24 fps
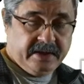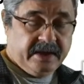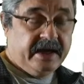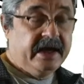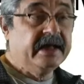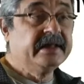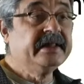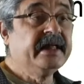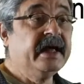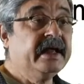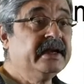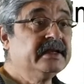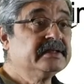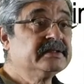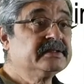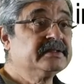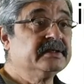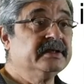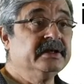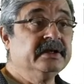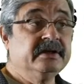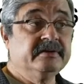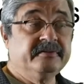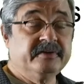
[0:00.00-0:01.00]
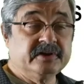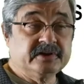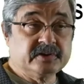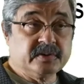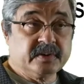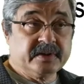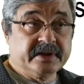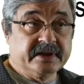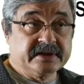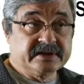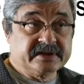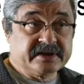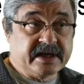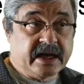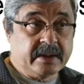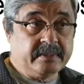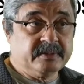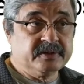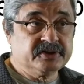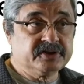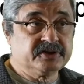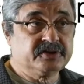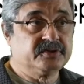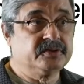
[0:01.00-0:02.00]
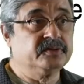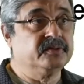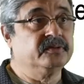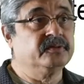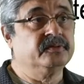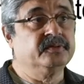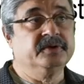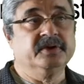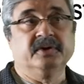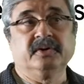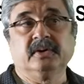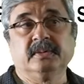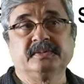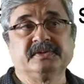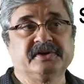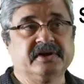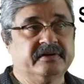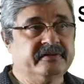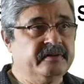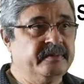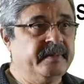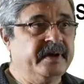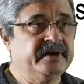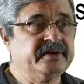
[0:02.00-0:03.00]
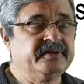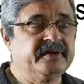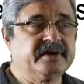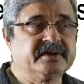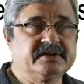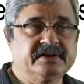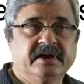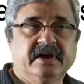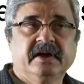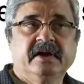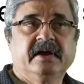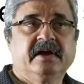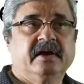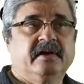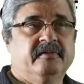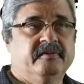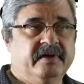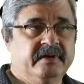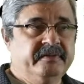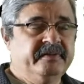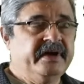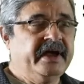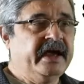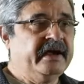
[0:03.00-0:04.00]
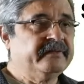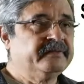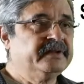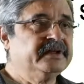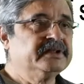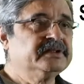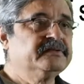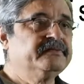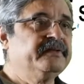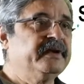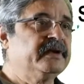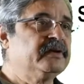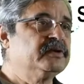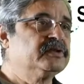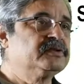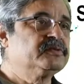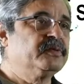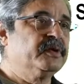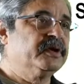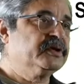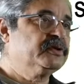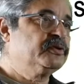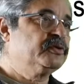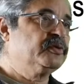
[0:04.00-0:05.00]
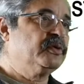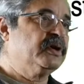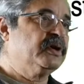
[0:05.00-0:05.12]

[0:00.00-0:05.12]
And that is individually established through observer metrics when we have these fellows work